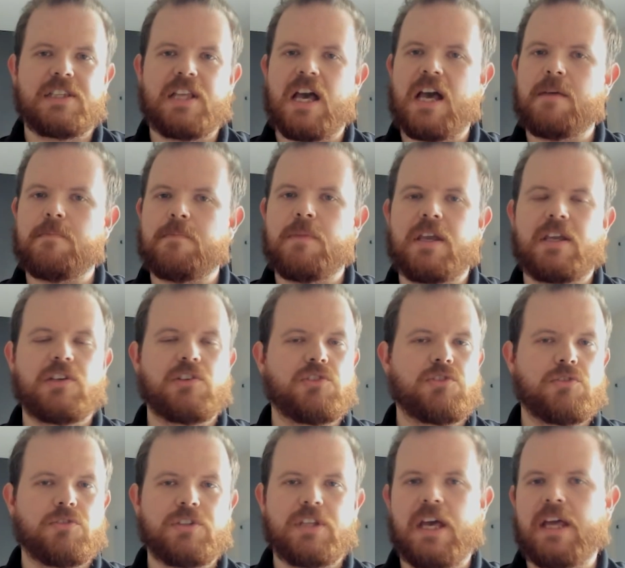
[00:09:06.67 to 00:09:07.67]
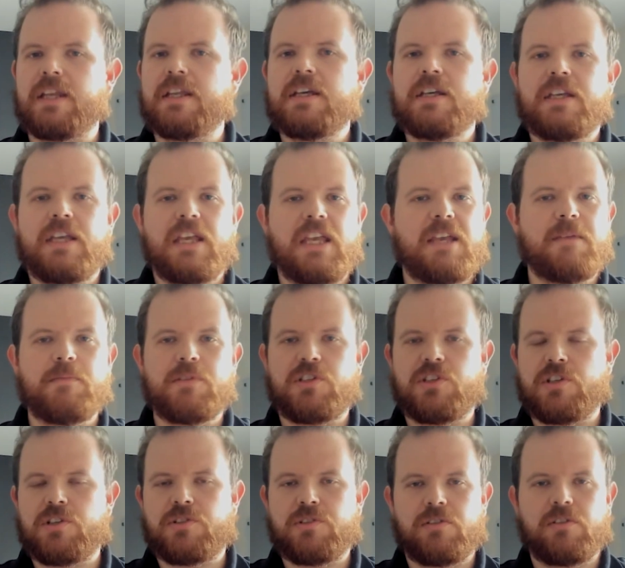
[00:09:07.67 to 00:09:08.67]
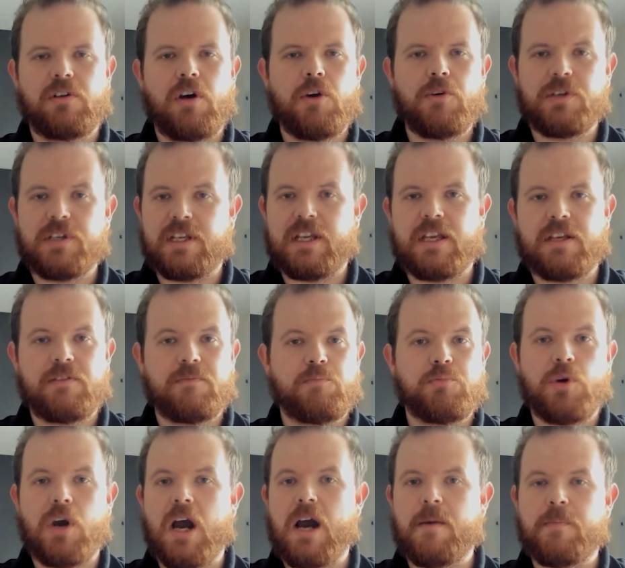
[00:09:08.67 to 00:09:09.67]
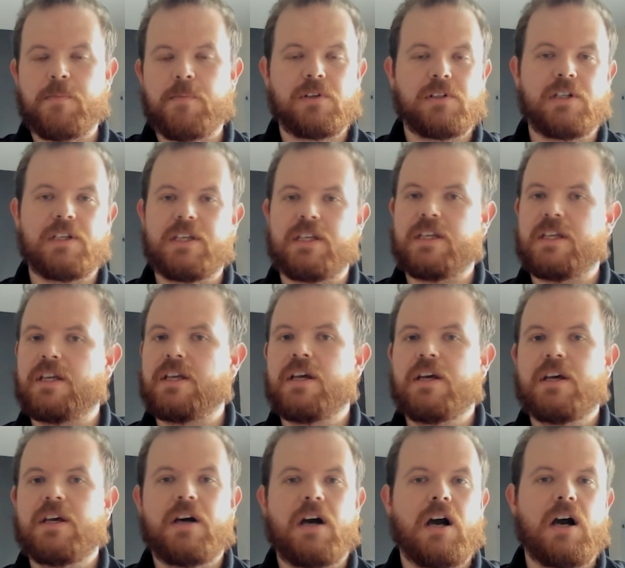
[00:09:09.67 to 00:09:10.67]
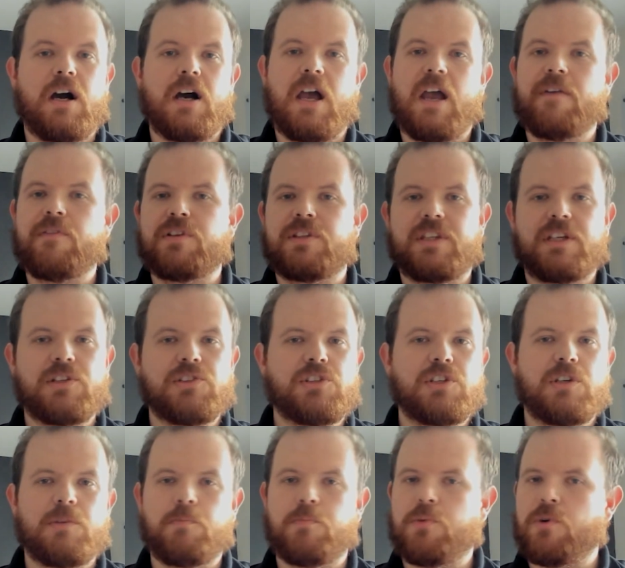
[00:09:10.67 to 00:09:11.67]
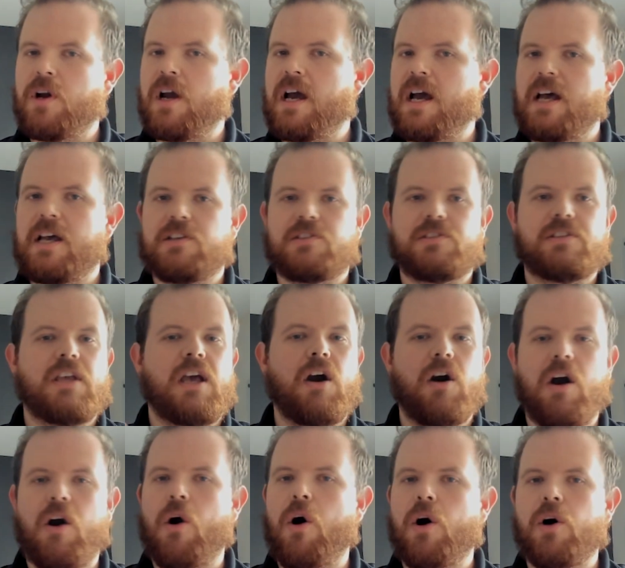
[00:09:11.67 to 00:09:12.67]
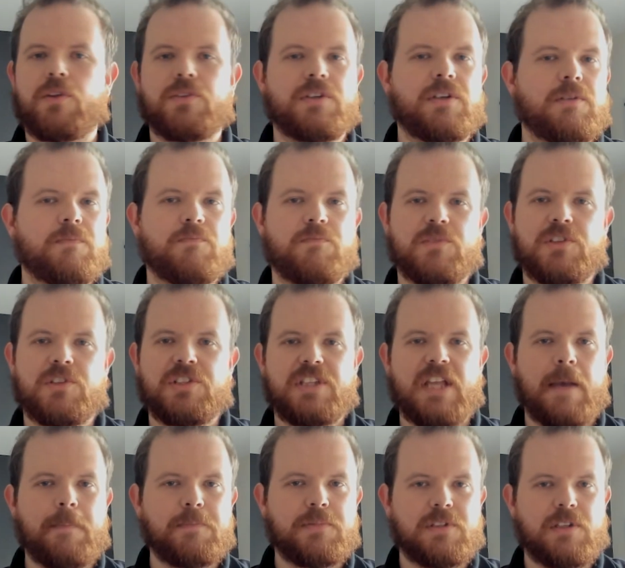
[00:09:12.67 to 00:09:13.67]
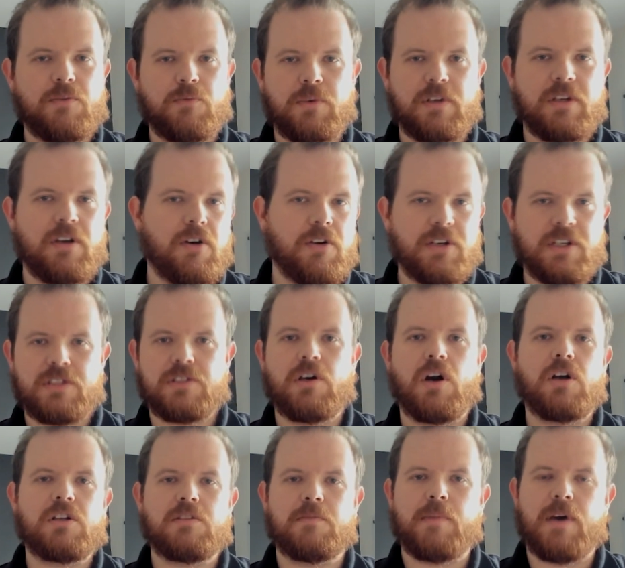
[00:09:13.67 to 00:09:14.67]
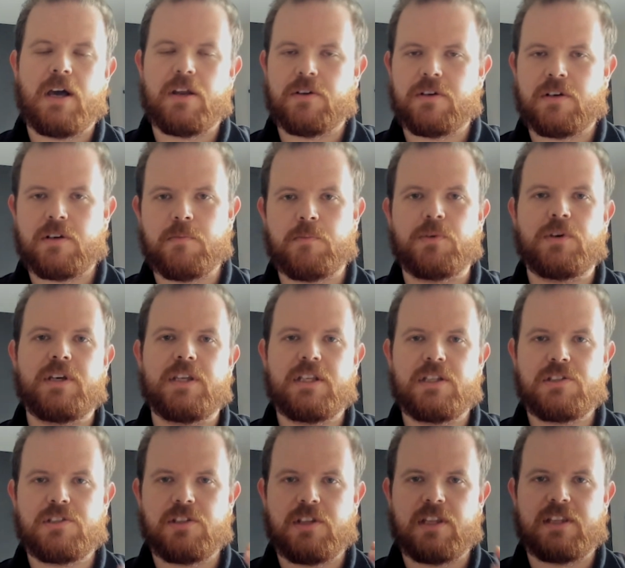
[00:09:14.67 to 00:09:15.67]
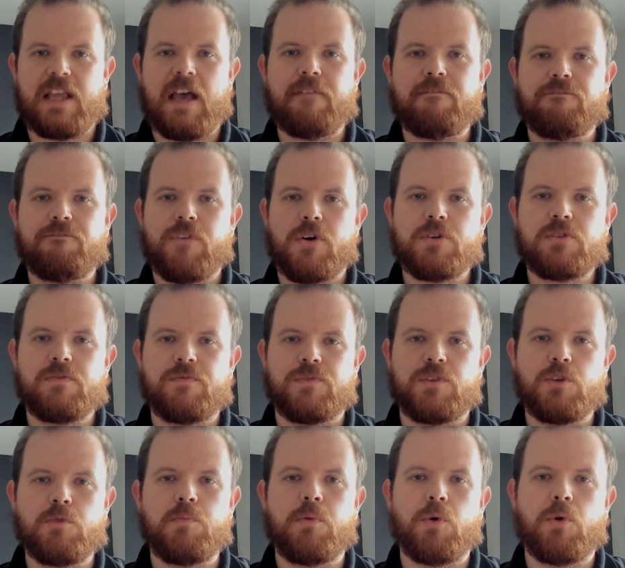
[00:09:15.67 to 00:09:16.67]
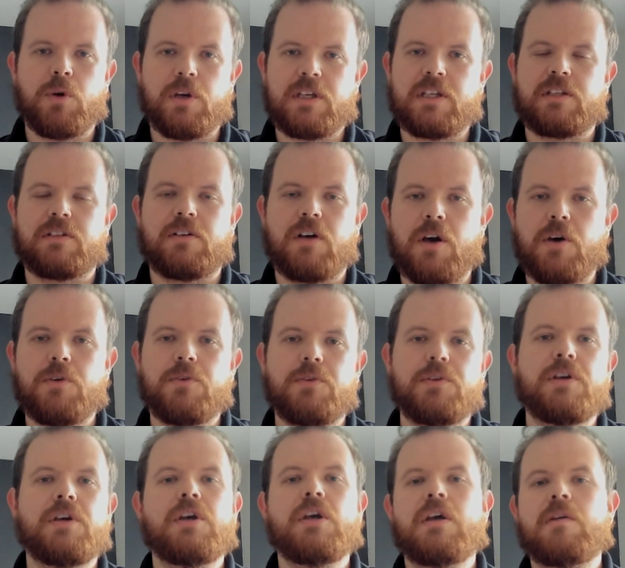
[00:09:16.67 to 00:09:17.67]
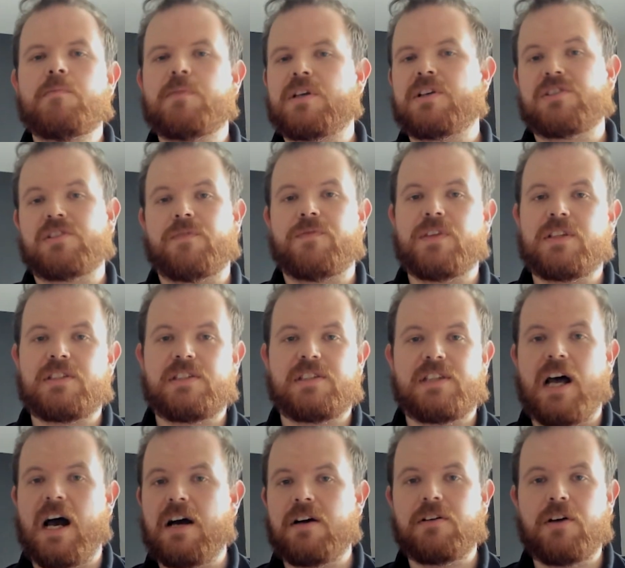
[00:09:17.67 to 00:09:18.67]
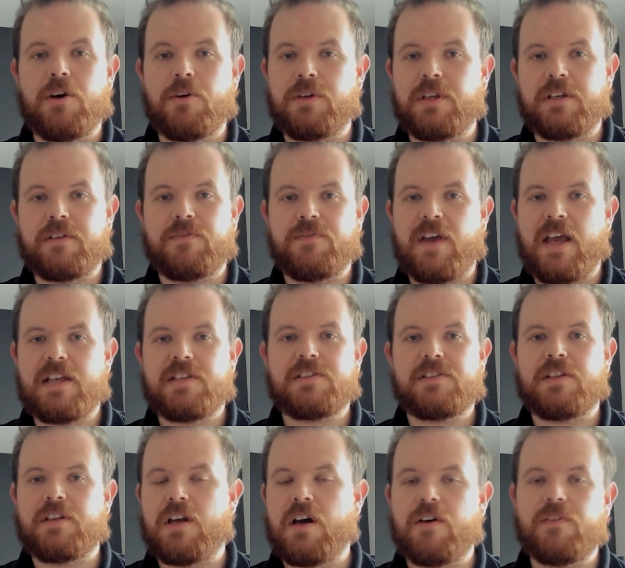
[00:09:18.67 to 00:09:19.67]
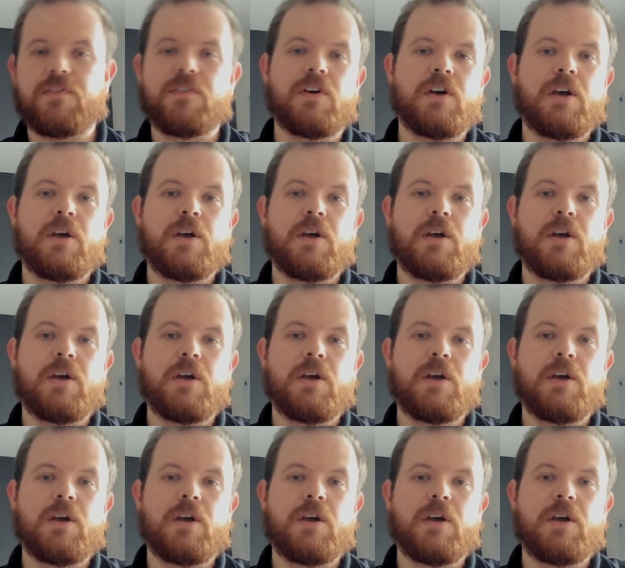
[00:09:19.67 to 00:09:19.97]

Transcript: that, making sure that images are loading properly, everything's compressed, all the steps that we already talked about are completed so that that first viewport can load, because if it's not loading fast enough,